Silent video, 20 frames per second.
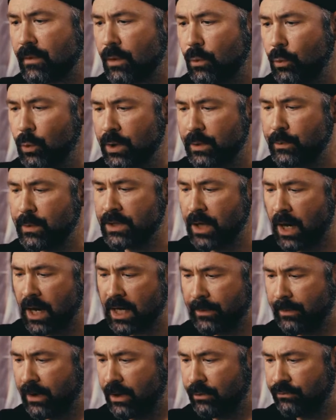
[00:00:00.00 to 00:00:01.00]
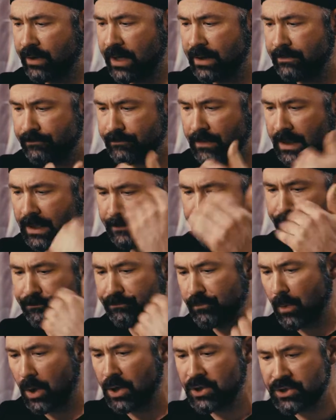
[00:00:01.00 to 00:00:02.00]
we talk about, right,
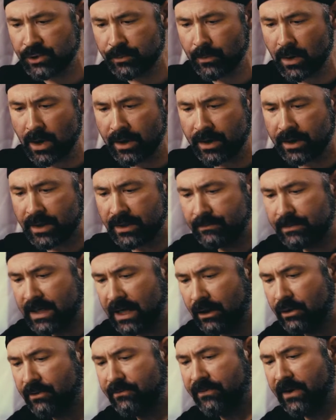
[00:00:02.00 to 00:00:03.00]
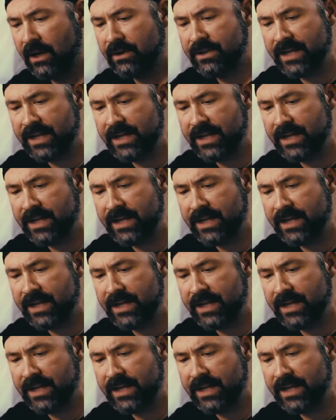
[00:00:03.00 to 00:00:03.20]
March mnemonic, care under fire,